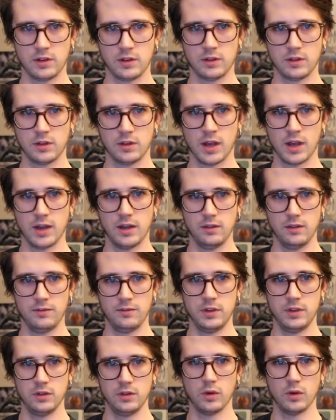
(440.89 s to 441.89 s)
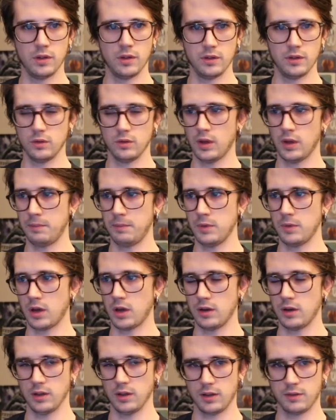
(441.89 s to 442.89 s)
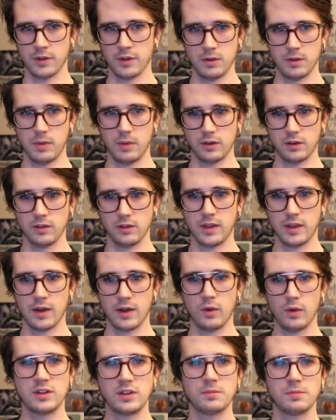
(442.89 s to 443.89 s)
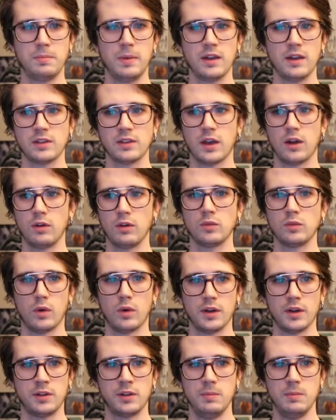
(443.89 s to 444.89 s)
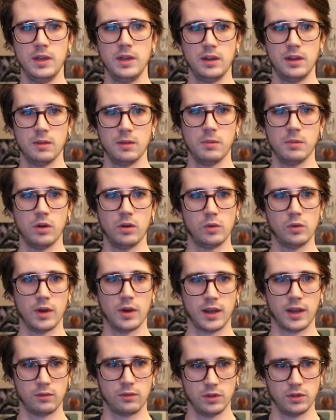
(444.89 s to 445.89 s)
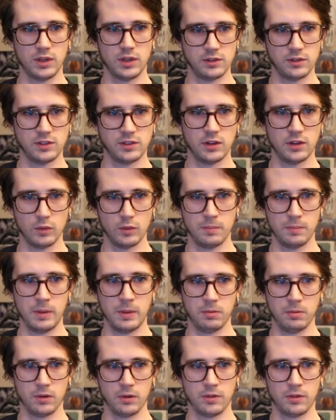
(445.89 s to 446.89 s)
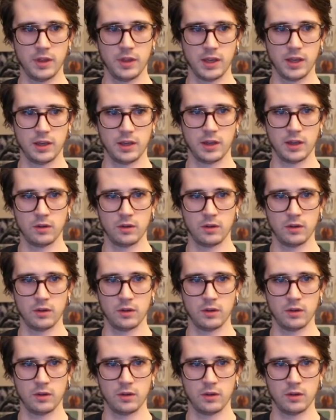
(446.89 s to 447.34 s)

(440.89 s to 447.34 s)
kind of view, although I'm not like fundamentally that way, just because I always want to be in the mode where I can really consider what people are thinking.